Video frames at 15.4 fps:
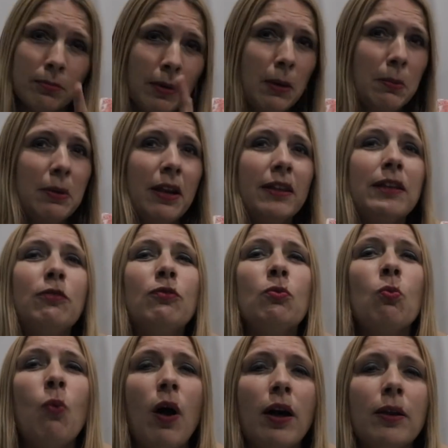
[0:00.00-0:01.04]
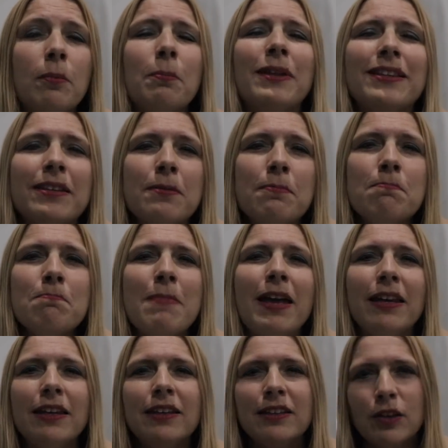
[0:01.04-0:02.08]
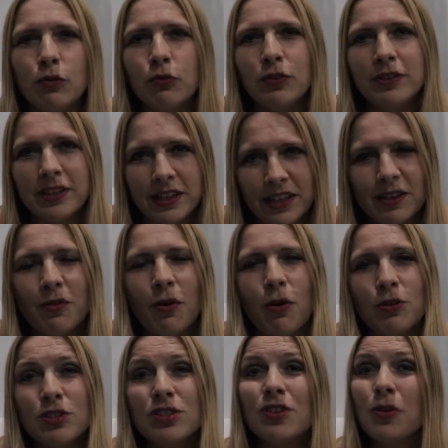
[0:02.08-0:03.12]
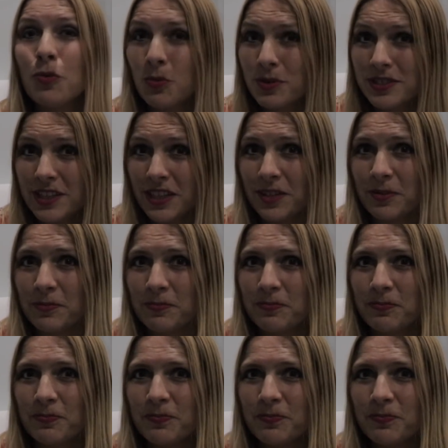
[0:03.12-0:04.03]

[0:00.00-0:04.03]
maybe not even one, but many different heroes within.